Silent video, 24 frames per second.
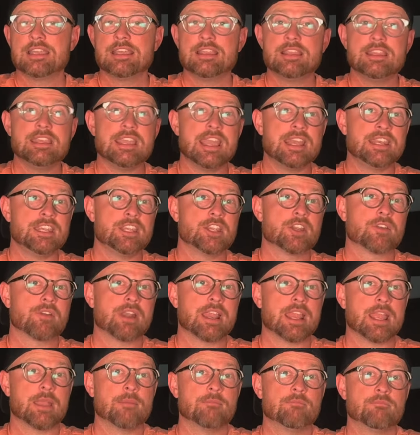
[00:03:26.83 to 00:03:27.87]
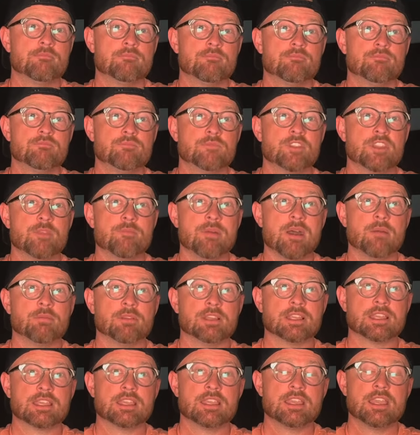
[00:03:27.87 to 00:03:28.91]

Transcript: the Enneagram to the public?